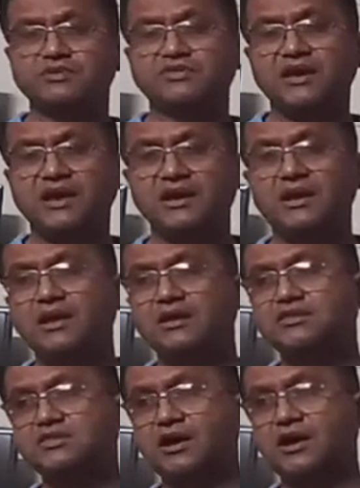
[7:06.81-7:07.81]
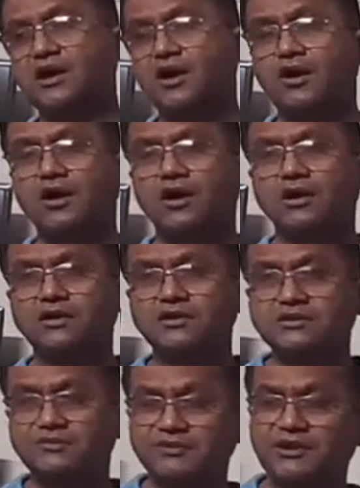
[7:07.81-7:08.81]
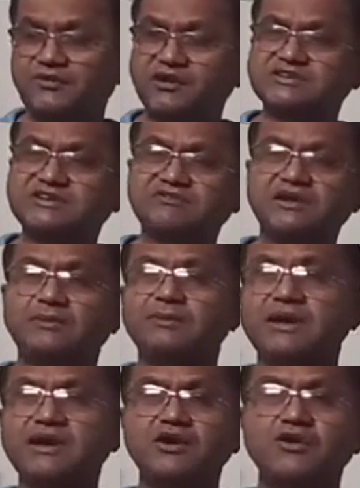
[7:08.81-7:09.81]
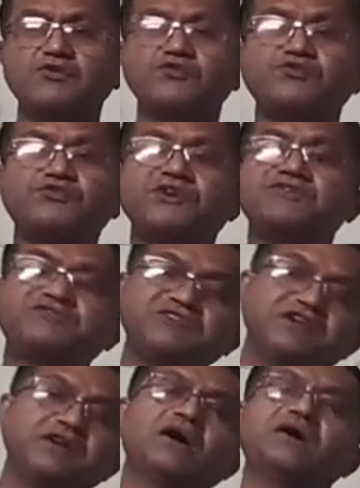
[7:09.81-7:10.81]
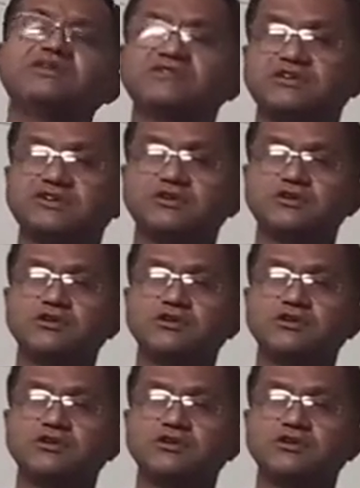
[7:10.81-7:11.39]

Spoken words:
then the frequency will be 50 hertz.